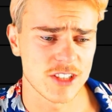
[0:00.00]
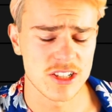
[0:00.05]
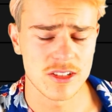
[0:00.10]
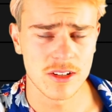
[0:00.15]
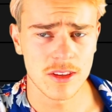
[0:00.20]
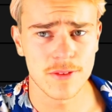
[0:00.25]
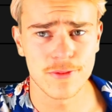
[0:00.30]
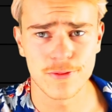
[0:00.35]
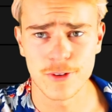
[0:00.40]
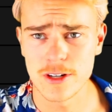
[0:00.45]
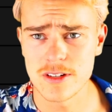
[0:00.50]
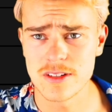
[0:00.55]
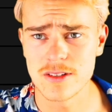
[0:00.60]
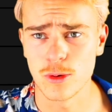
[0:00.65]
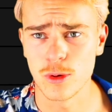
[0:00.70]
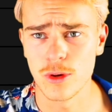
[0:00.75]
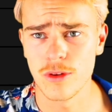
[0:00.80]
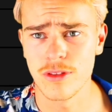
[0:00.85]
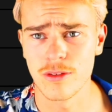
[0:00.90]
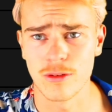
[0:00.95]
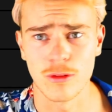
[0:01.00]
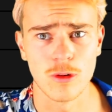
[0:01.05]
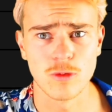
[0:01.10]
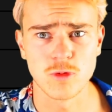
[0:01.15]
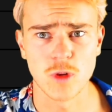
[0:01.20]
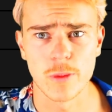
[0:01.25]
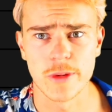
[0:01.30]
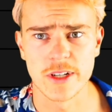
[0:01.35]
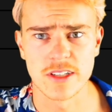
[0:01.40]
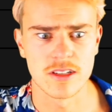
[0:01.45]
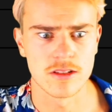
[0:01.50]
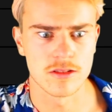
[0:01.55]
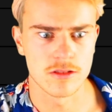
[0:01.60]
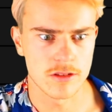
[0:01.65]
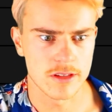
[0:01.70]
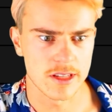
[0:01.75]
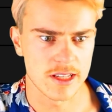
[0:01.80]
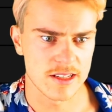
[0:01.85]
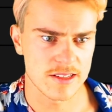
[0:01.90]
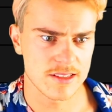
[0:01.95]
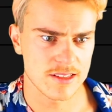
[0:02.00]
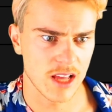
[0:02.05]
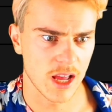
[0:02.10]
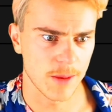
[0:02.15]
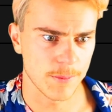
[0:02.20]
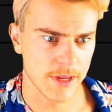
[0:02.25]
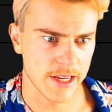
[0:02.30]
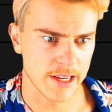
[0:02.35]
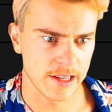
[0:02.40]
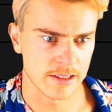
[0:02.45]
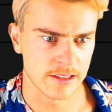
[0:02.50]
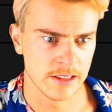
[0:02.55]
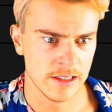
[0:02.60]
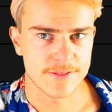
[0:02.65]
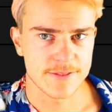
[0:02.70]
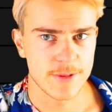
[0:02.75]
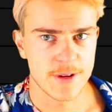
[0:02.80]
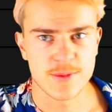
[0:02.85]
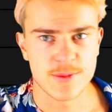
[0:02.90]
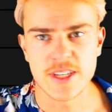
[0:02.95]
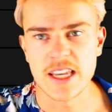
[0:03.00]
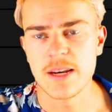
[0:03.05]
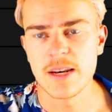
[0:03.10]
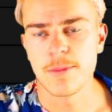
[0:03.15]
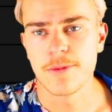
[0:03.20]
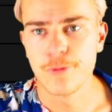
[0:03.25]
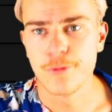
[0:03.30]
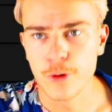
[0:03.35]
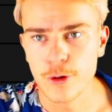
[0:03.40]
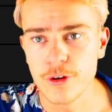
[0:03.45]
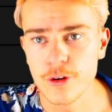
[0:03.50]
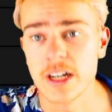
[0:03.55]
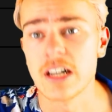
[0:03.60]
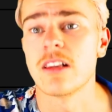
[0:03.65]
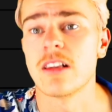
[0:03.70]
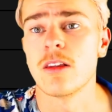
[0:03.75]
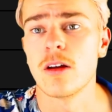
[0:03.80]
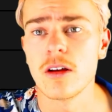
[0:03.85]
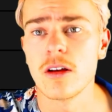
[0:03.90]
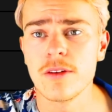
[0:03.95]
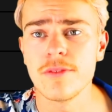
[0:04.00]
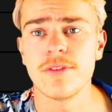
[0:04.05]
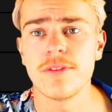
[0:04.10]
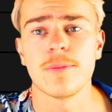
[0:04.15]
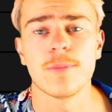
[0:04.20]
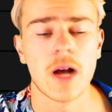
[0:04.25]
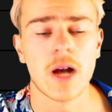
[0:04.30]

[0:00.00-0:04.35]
She's not the first author or woman to do this. I mean, we've seen it before in a lot of